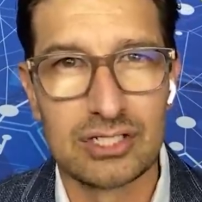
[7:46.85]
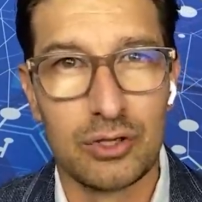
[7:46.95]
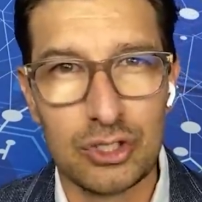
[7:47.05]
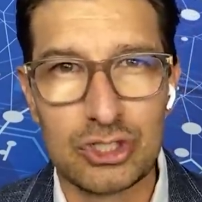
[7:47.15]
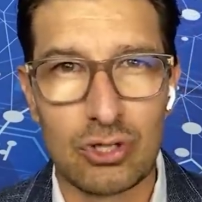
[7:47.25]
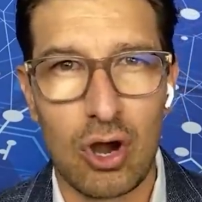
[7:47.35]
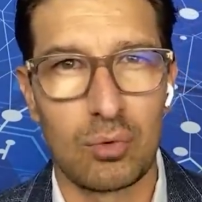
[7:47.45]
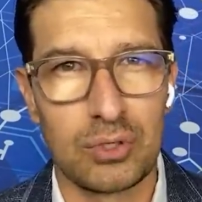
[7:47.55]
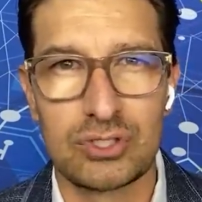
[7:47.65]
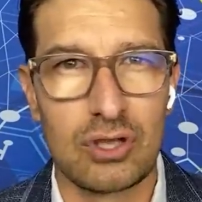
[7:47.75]
So you
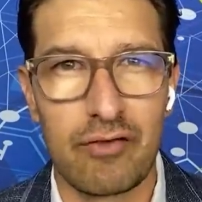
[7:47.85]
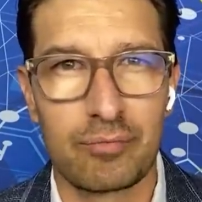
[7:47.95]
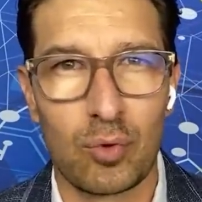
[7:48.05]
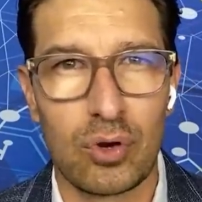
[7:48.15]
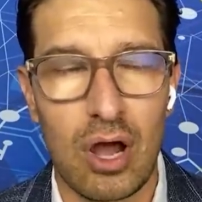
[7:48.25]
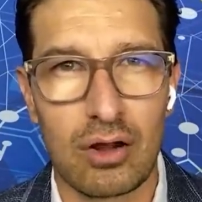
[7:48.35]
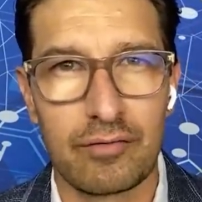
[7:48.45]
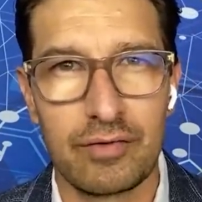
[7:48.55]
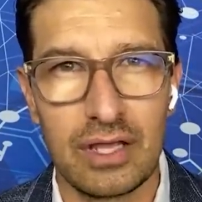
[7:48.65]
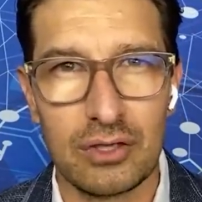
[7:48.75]
start with soft pornography.